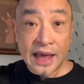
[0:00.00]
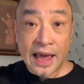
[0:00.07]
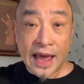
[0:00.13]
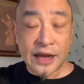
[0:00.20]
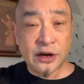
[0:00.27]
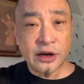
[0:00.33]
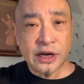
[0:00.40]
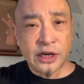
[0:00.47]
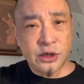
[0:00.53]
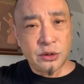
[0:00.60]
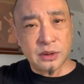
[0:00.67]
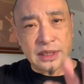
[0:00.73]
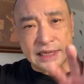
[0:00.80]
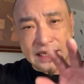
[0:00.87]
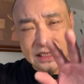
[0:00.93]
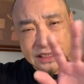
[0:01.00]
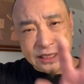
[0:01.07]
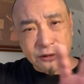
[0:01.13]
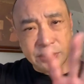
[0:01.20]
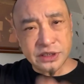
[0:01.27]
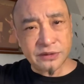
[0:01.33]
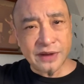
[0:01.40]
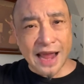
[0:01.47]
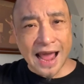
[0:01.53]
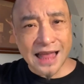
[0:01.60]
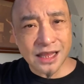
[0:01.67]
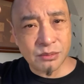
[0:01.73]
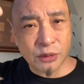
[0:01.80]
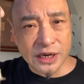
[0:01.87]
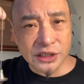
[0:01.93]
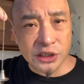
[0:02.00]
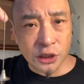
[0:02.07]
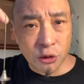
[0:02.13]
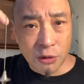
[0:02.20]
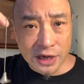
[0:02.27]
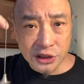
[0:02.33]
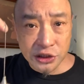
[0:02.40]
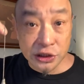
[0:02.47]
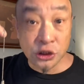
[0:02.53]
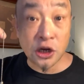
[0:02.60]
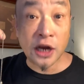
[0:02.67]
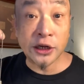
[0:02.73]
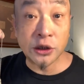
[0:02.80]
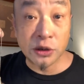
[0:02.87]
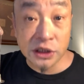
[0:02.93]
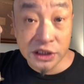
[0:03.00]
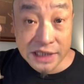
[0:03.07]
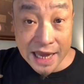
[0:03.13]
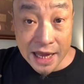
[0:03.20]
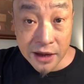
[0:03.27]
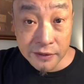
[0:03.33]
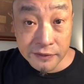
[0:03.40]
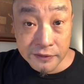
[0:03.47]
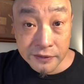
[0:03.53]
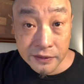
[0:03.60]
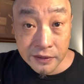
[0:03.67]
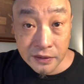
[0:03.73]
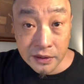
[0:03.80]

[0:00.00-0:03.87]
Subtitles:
And you're going to do like a series of calibration questions on yourself